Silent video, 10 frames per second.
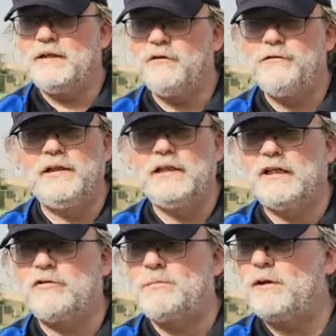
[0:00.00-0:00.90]
you feel
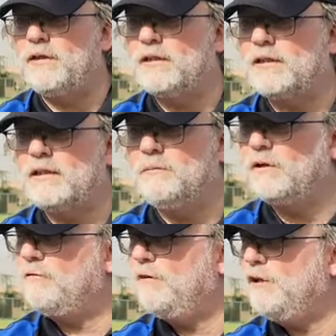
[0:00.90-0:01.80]
that spirit, the
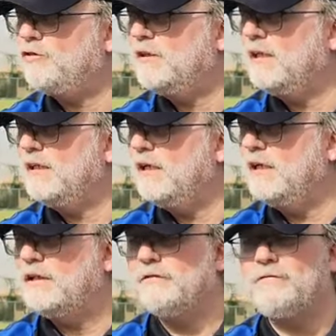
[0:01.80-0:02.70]
motivation, and
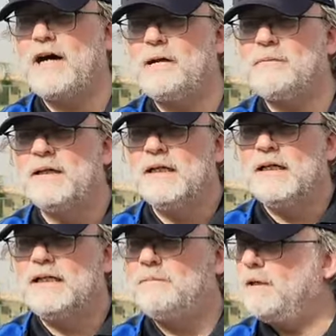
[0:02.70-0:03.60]
the vibe,
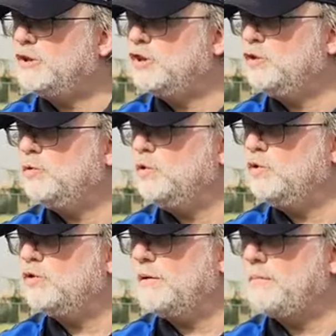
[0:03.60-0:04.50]
the passion to
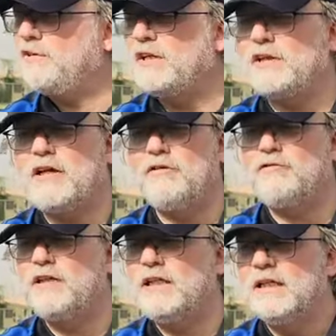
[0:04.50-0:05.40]
represent the
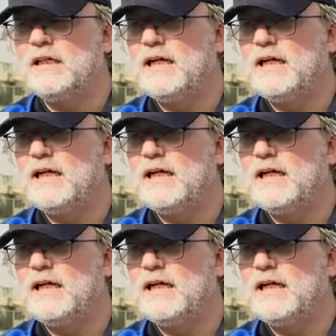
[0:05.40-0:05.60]
country.